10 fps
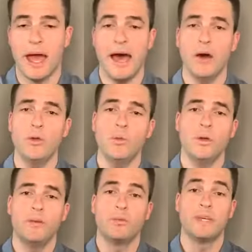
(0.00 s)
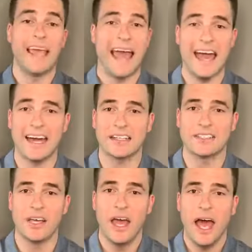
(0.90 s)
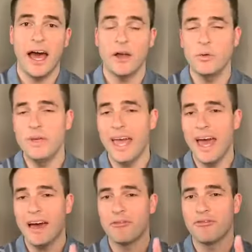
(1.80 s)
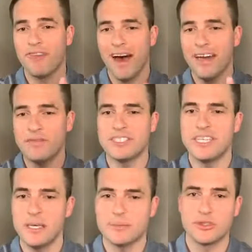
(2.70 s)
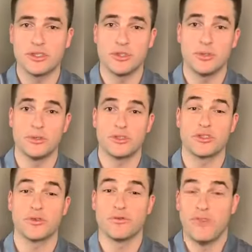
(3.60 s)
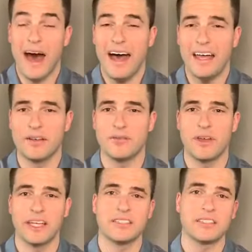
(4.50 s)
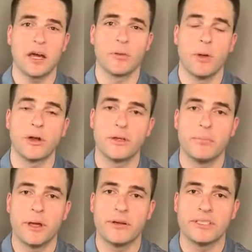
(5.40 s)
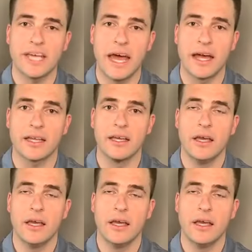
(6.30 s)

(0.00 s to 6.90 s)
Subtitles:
How do we react? How do we have 5 tips to survive a stock market bear attack?